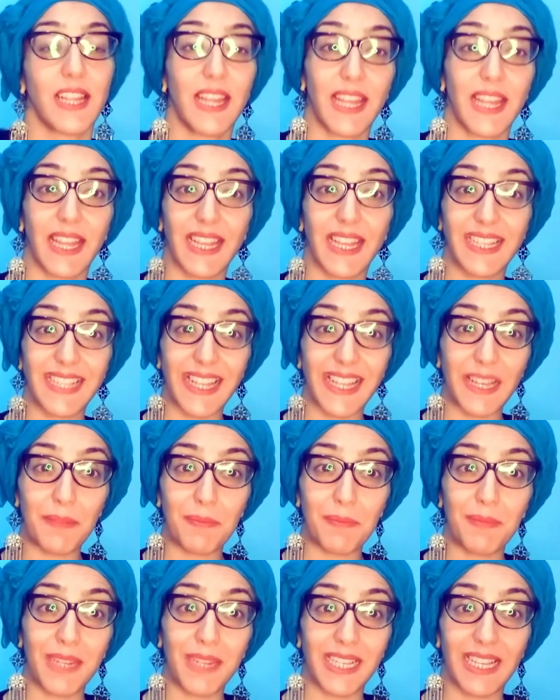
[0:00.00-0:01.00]
It's like a
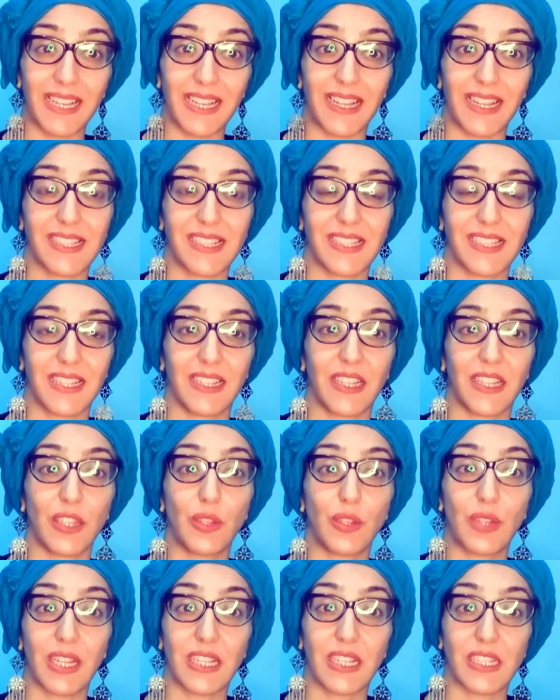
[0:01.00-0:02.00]
mini lesson that you
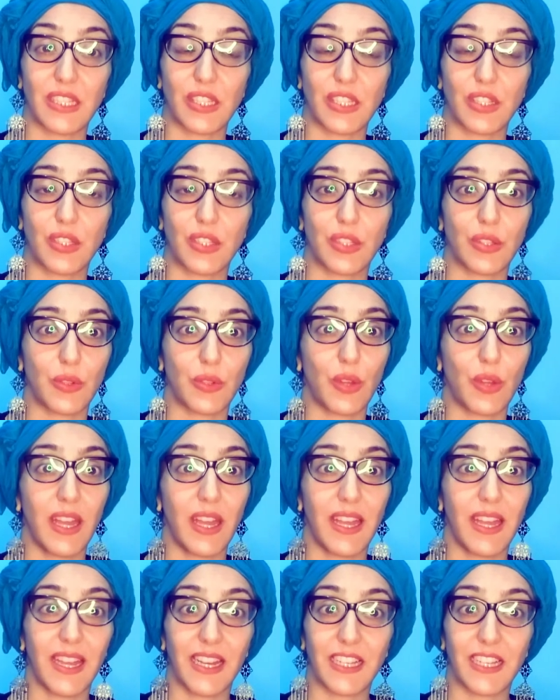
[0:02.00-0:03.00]
can listen to
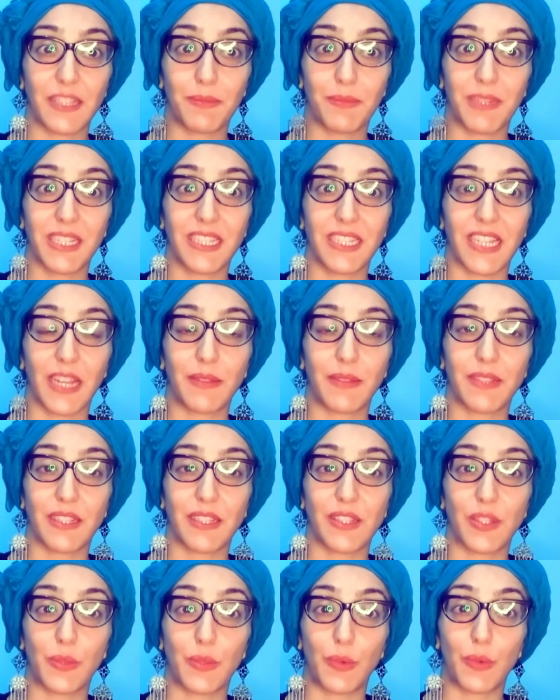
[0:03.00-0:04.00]
as many times as you
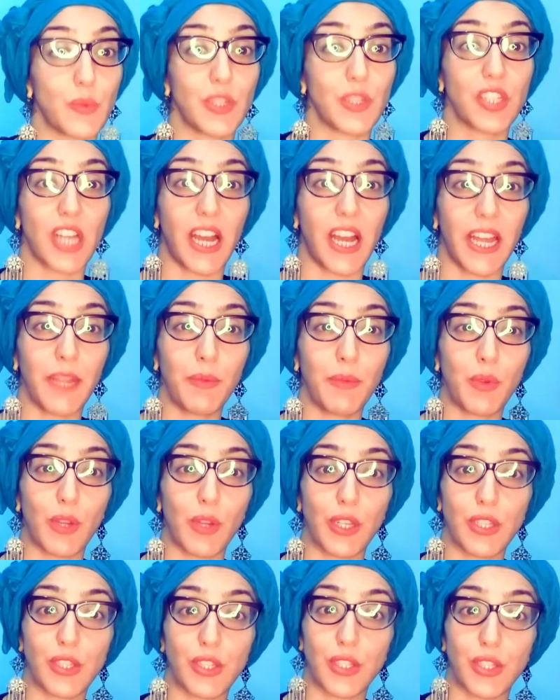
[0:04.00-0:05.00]
want. I'm going
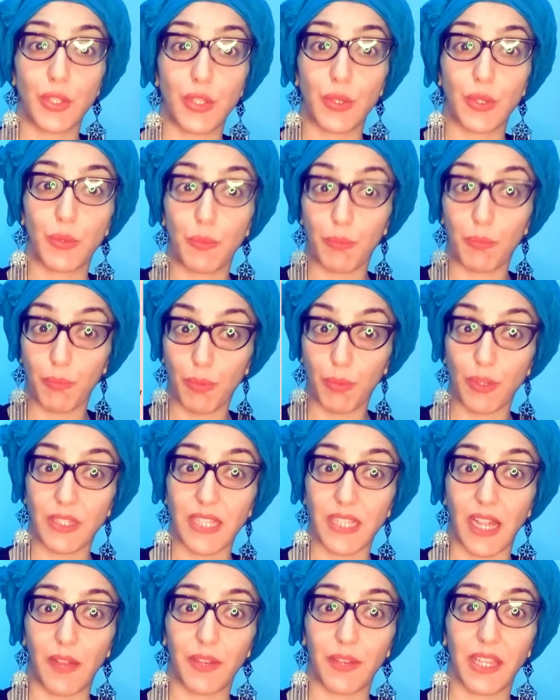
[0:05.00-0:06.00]
to put
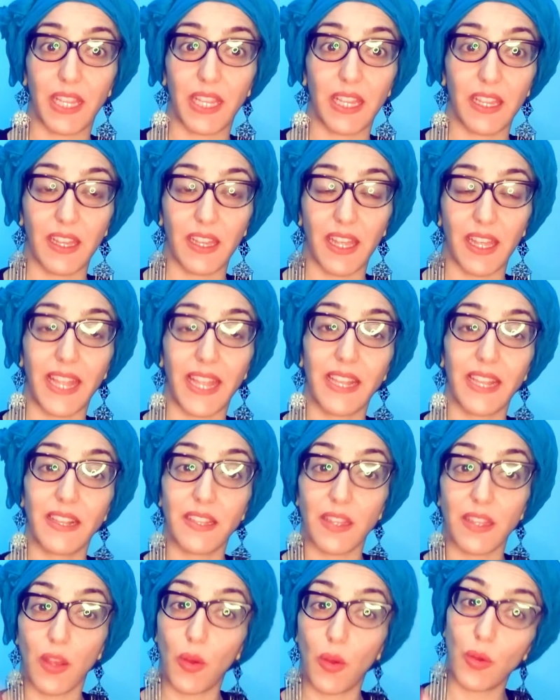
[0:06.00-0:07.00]
down here and
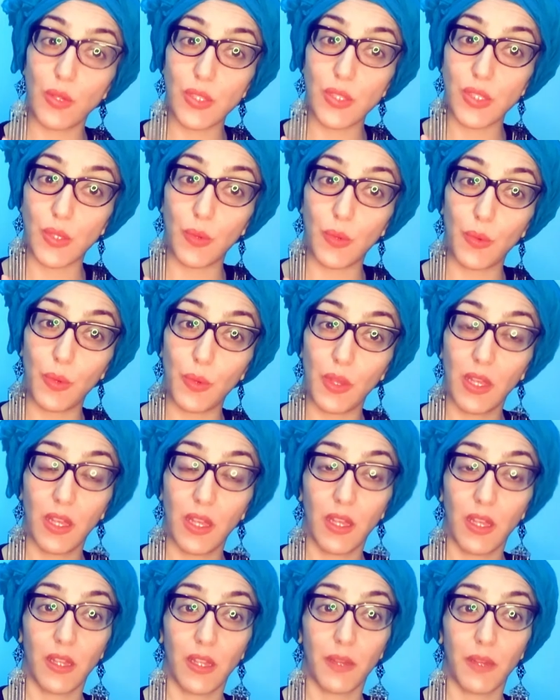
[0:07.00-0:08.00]
also
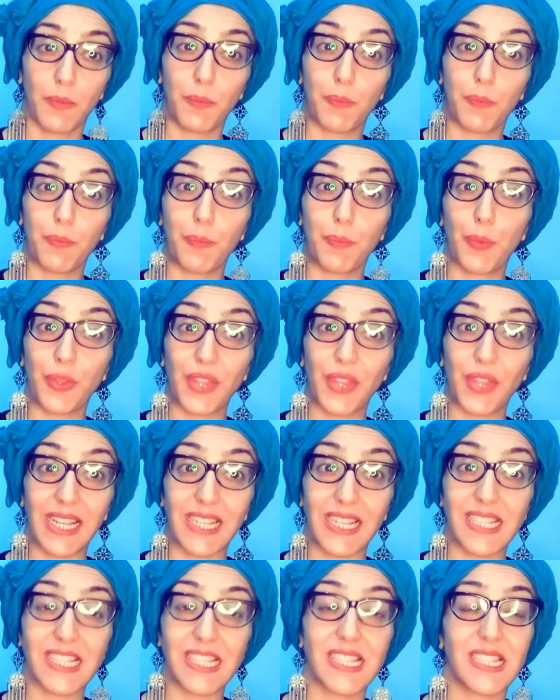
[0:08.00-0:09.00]
put the
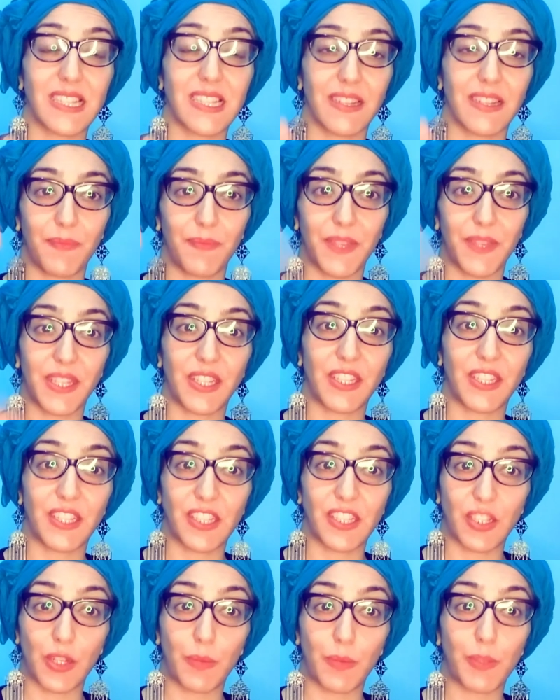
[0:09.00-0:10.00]
list in the
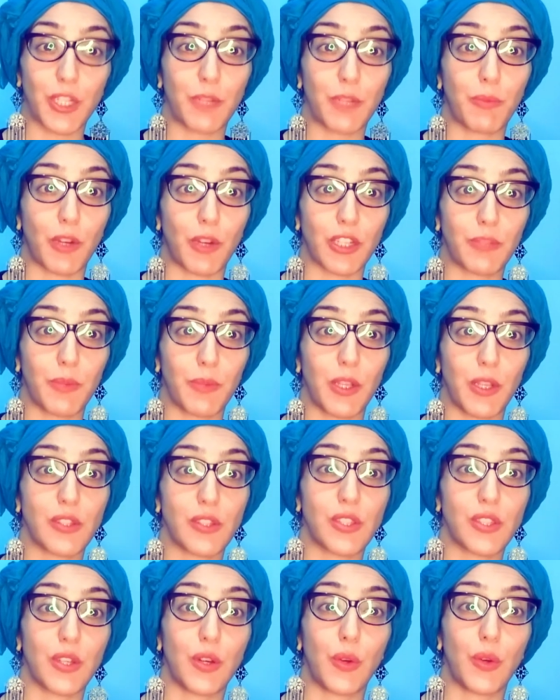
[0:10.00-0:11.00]
description box below,
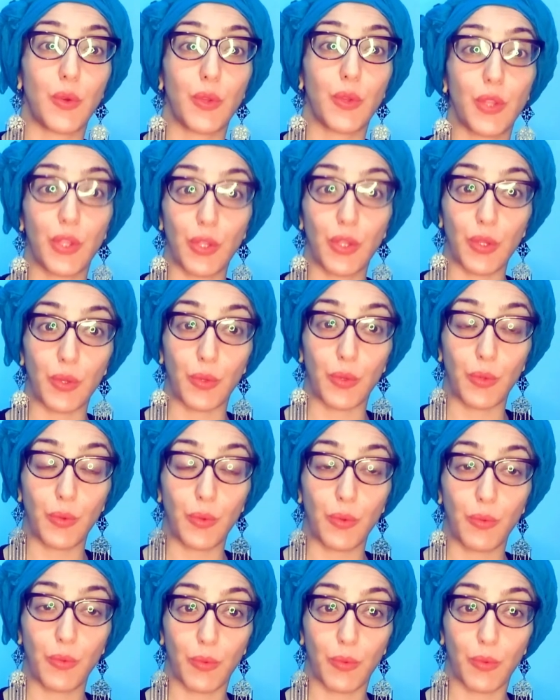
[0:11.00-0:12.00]
so you
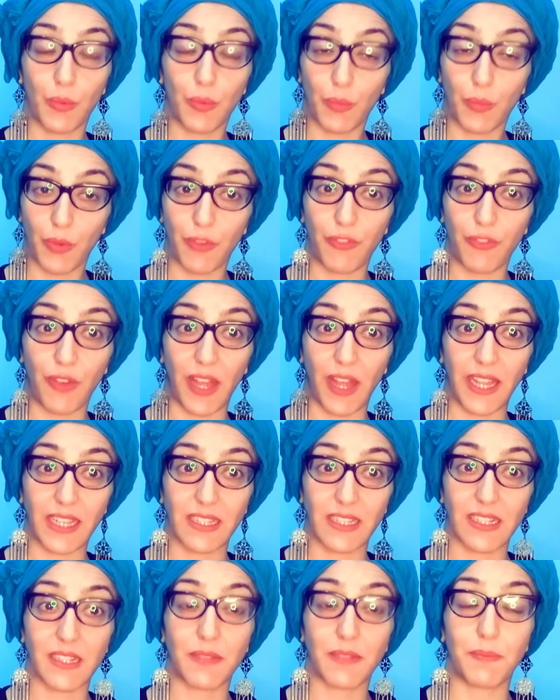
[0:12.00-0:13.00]
will find
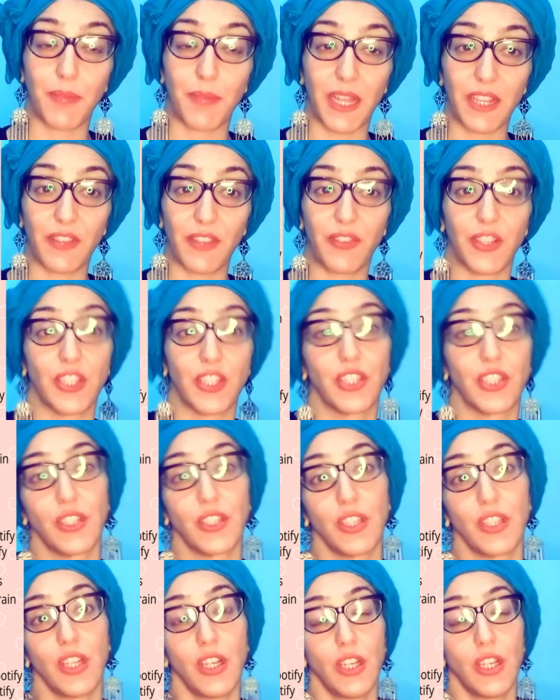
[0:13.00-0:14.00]
it beneficial
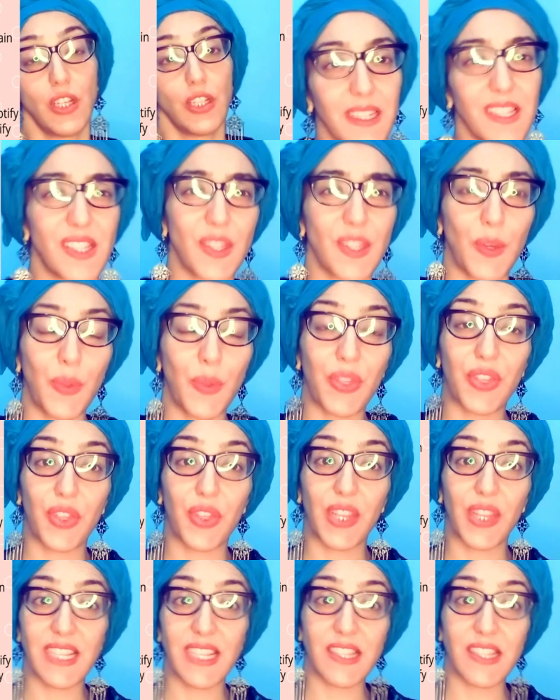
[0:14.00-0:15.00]
So
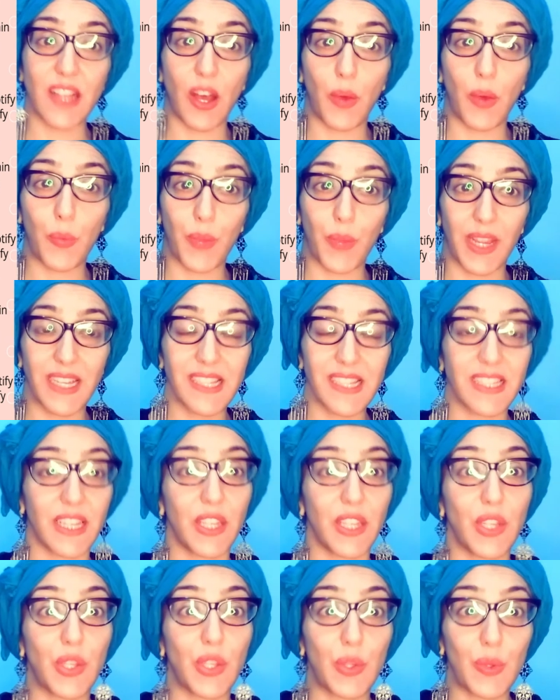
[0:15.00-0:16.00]
these are ways
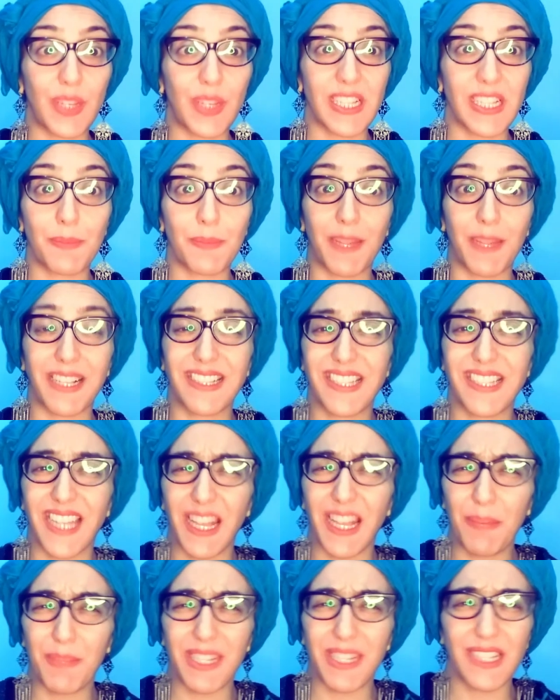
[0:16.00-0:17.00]
that you can spend 10
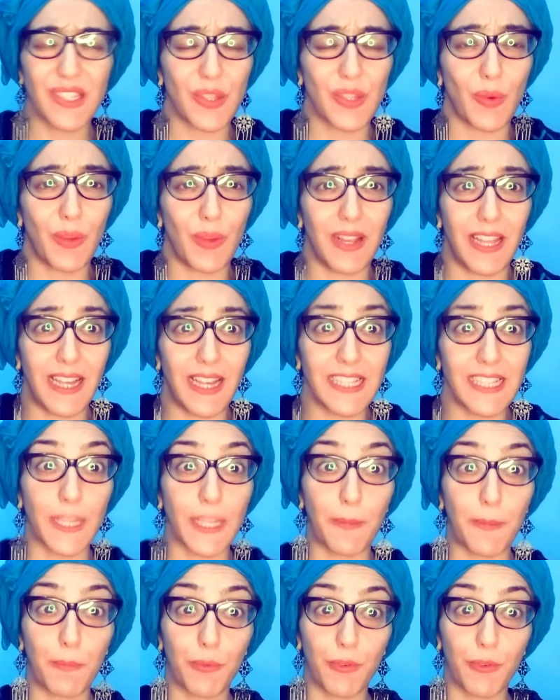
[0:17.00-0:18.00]
minutes or less
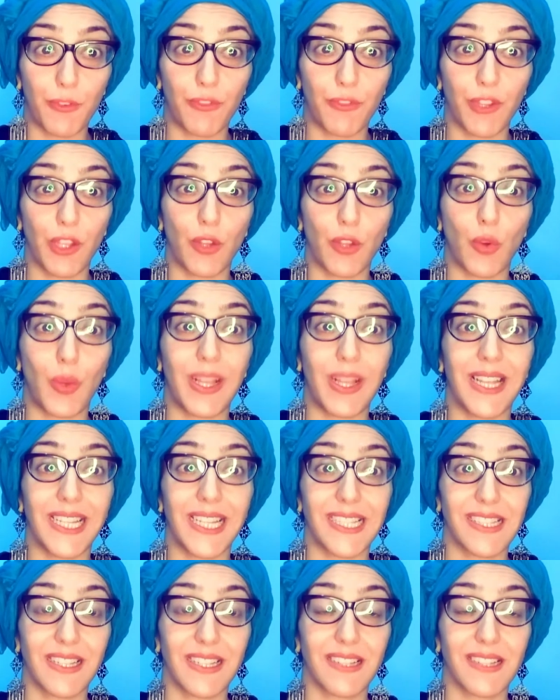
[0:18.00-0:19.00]
improving your
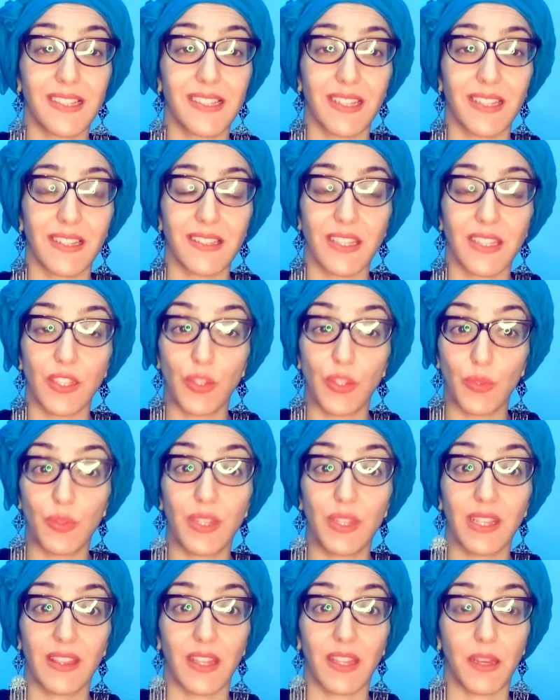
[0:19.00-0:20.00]
listening skills, and you need
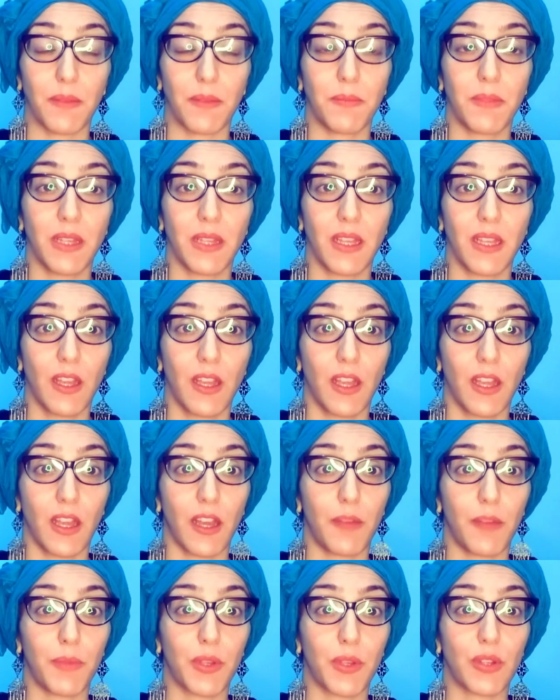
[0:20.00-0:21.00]
them
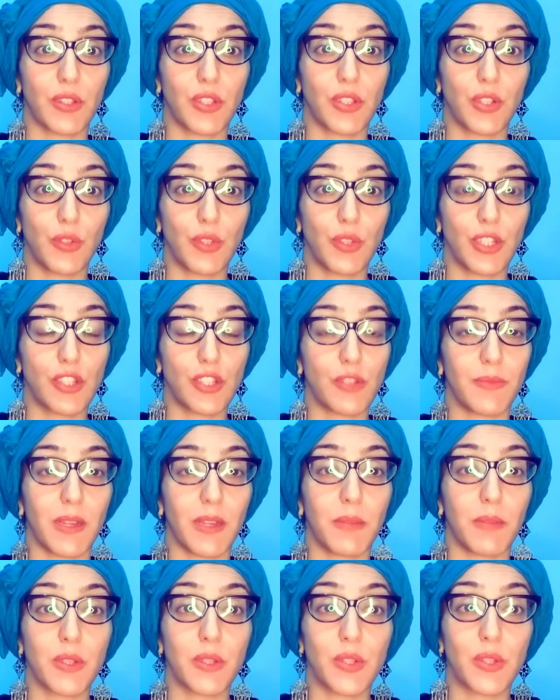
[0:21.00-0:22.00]
because you need to be
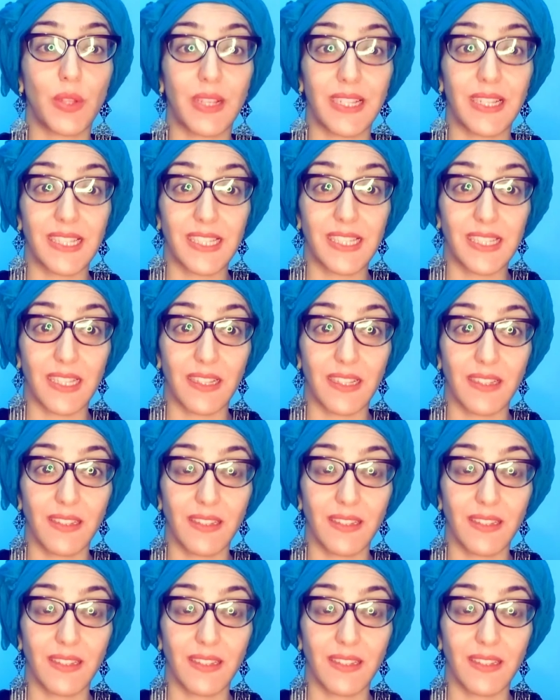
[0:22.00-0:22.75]
able to listen,